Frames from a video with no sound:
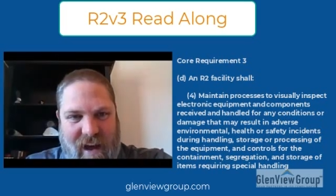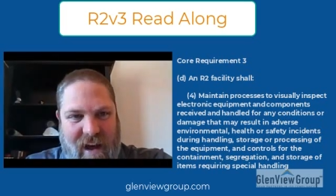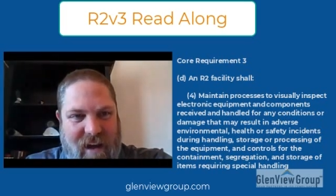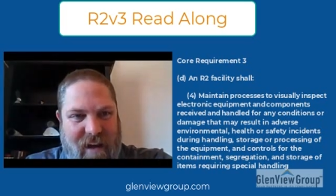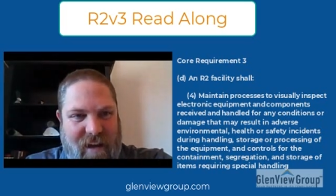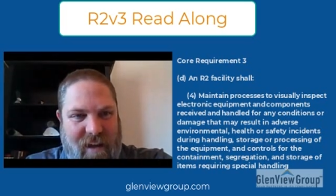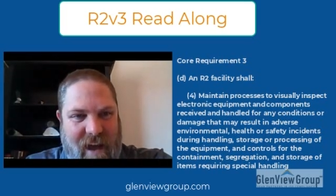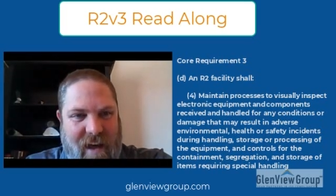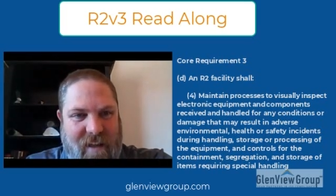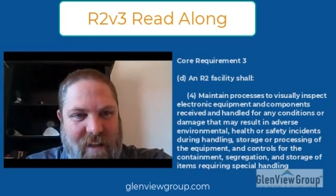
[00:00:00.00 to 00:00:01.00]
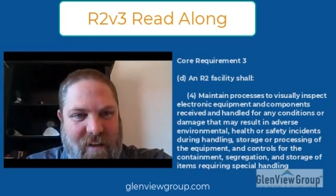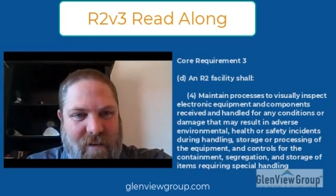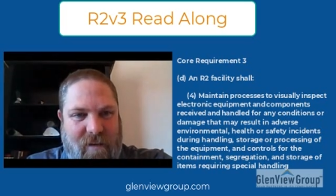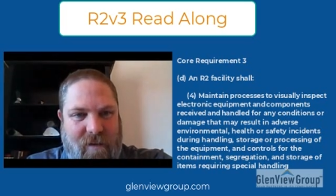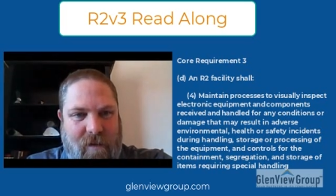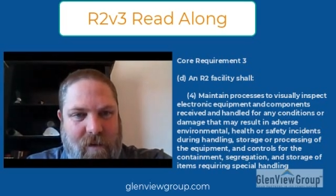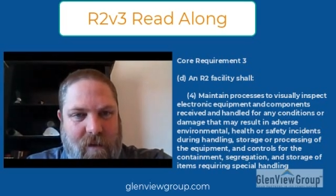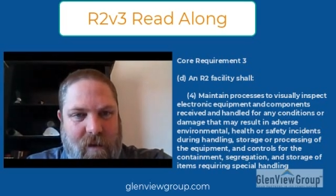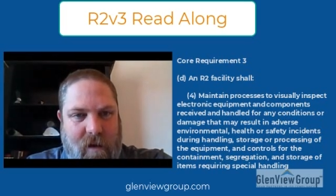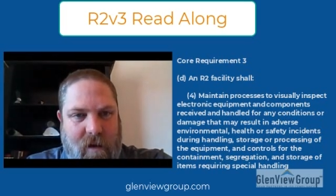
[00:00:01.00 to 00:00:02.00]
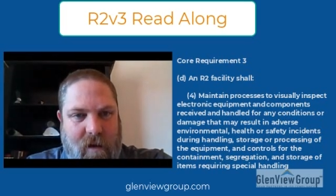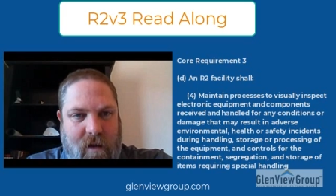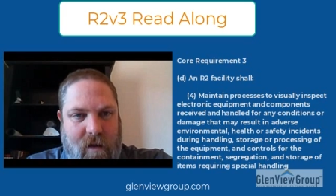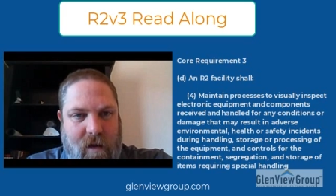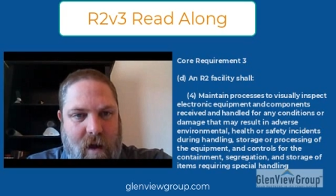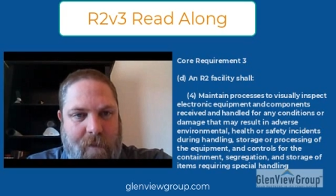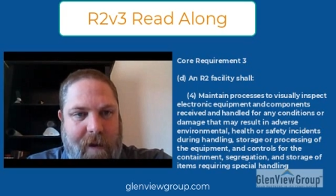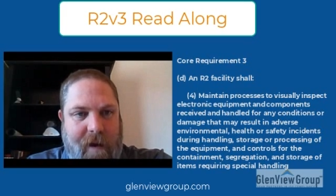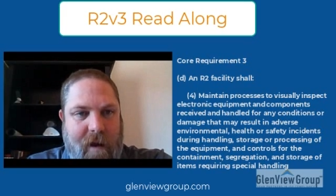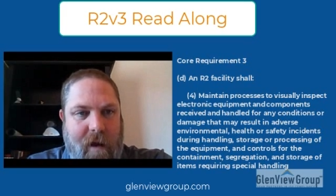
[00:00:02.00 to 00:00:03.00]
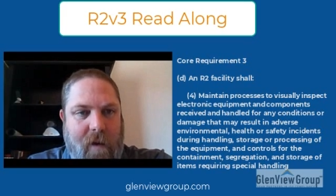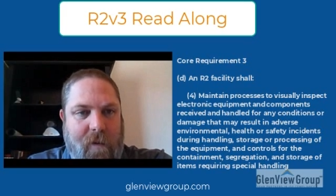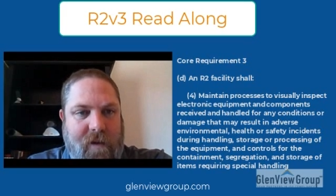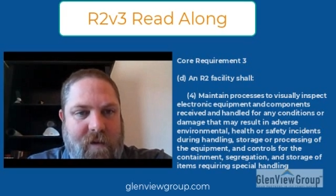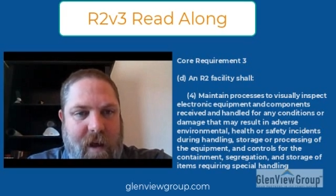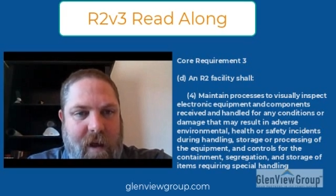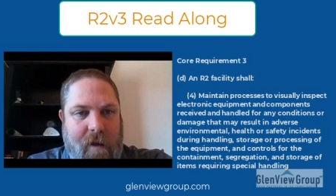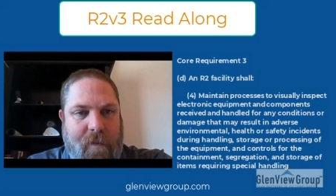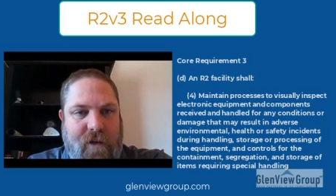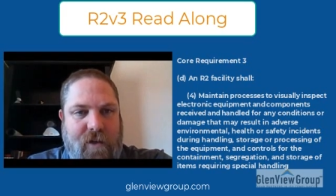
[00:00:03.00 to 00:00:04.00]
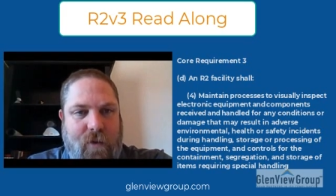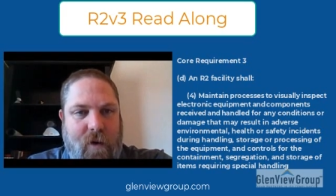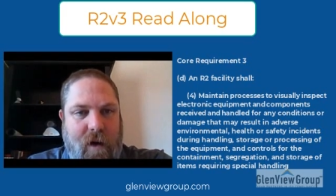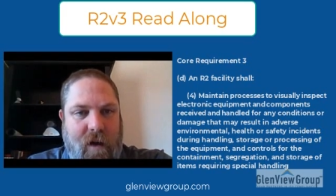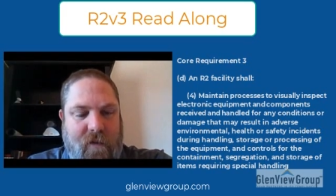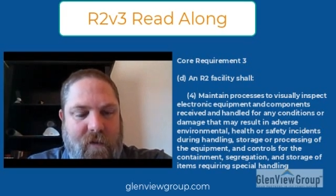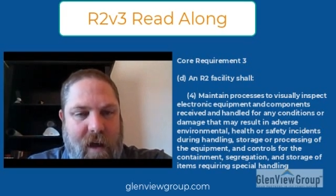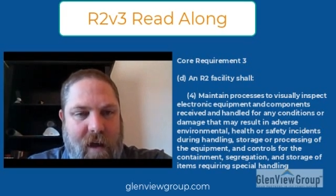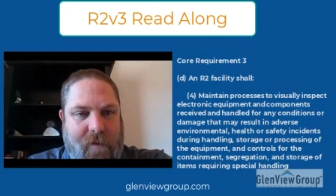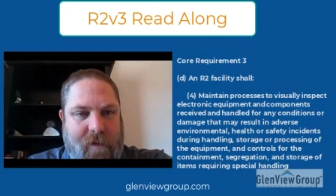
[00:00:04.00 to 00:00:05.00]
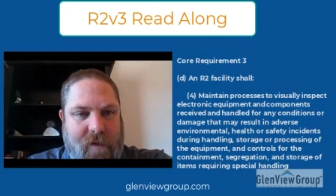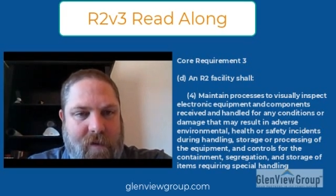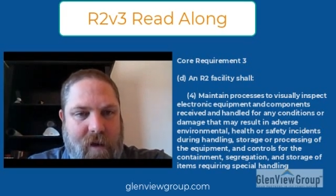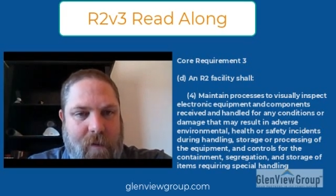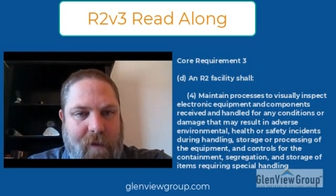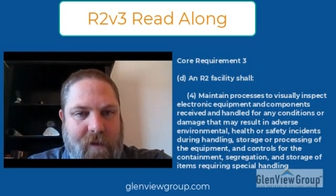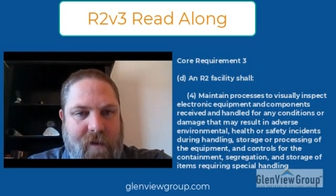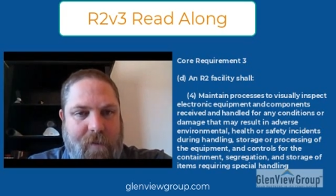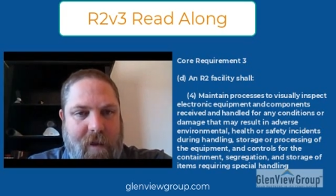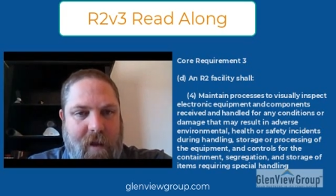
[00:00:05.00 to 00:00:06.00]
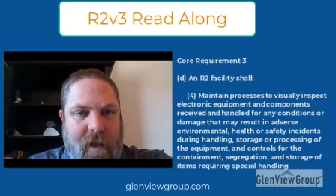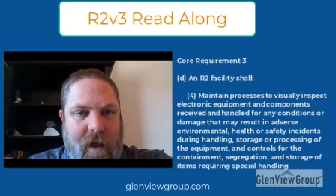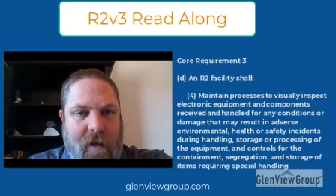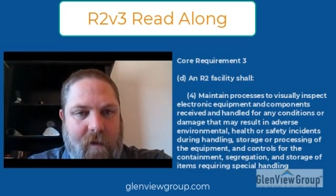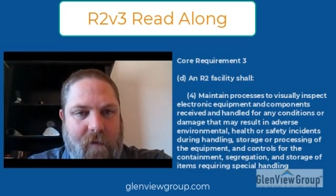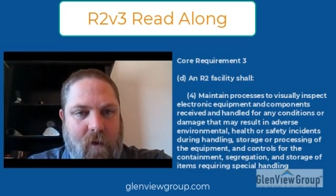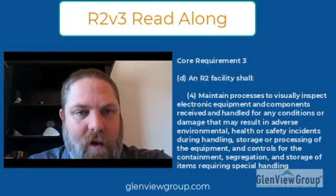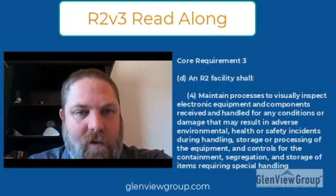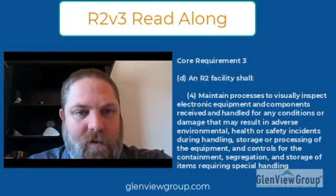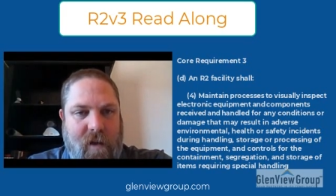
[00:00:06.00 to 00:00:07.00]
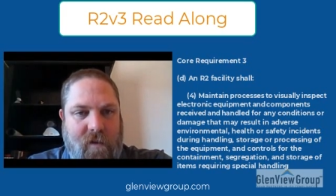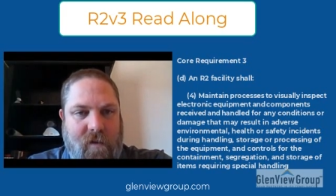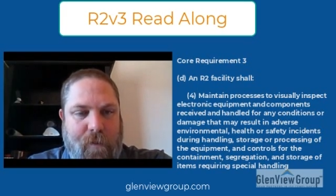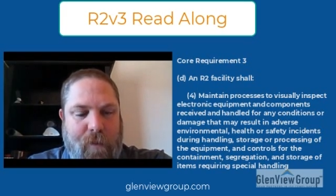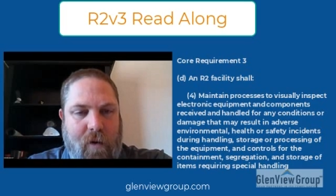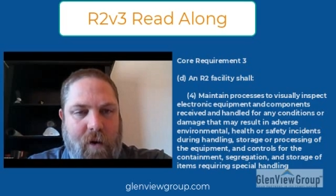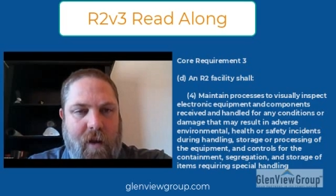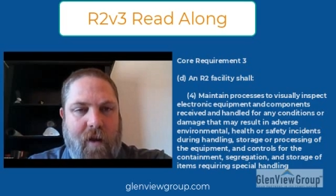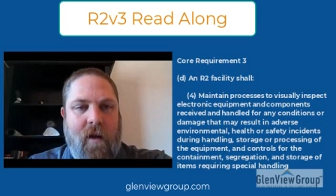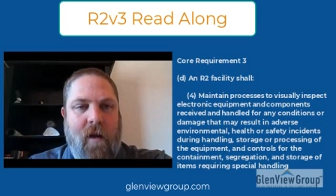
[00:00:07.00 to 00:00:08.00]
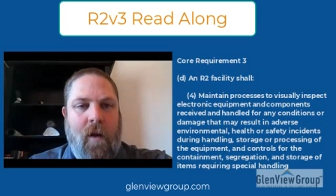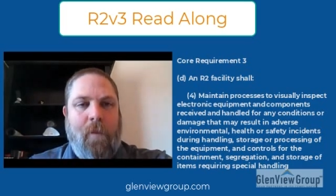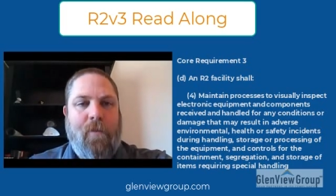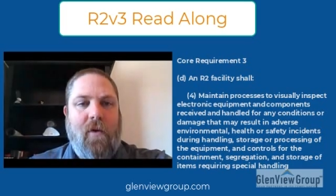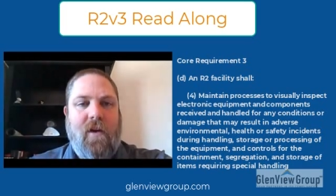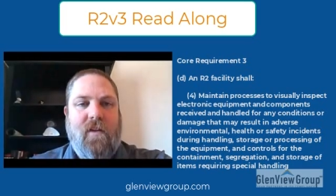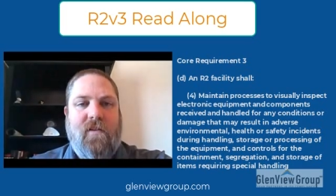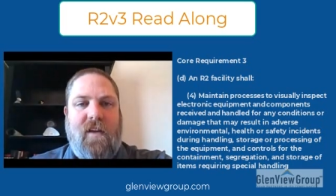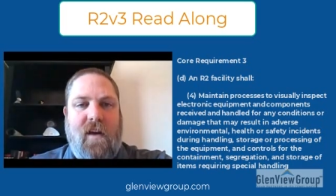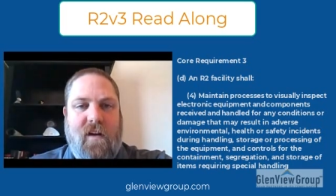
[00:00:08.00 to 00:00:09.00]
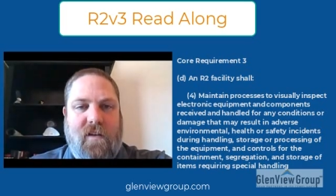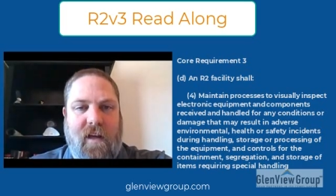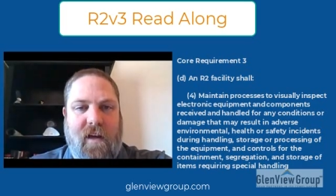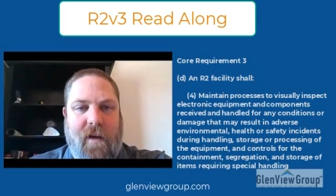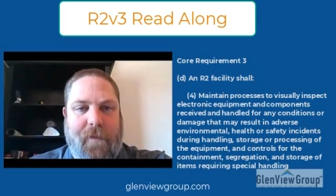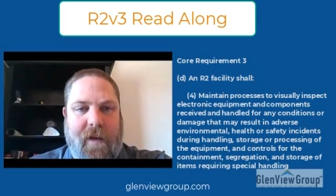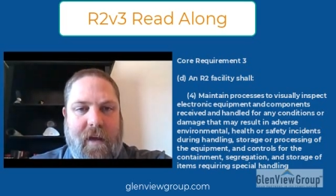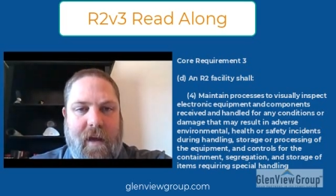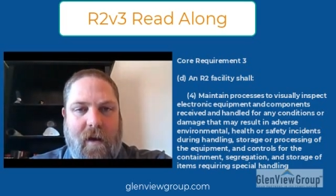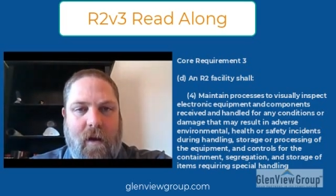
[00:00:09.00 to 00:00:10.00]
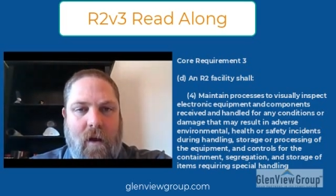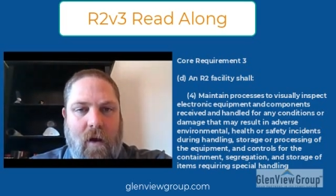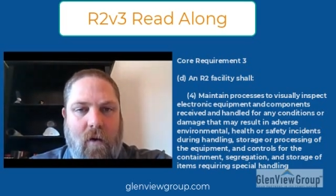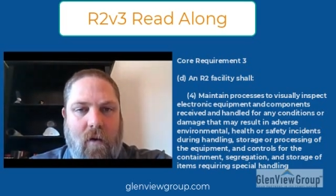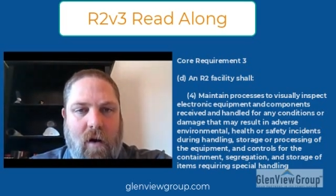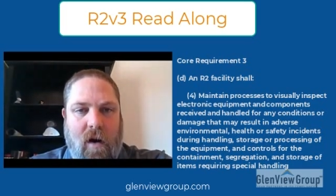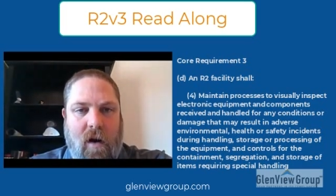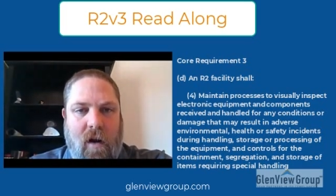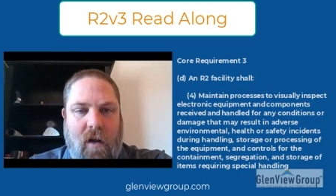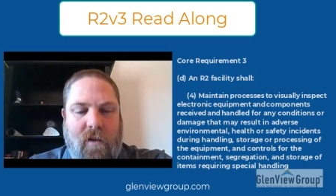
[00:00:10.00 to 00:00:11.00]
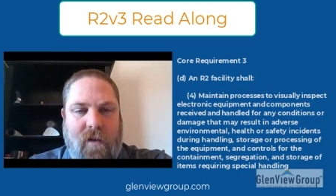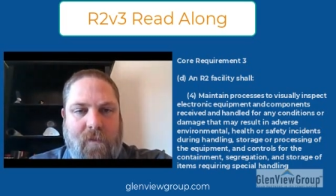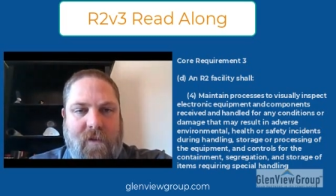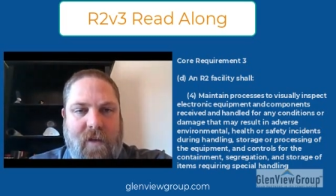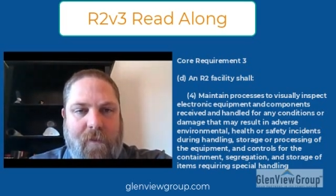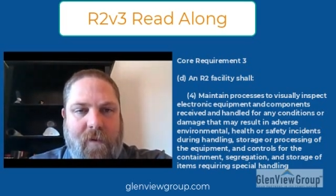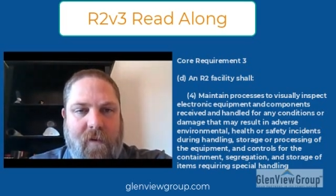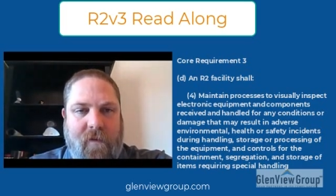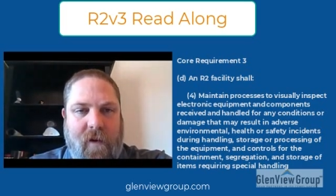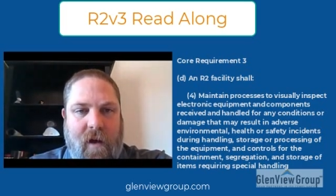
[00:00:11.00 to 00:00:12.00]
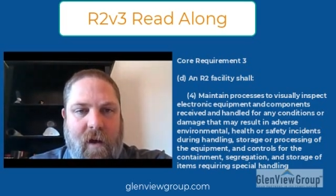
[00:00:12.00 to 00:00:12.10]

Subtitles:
yeah, this is the, I mean, I would say a majority of times it's going to be something like, for instance, broken CRT coming in, or some type of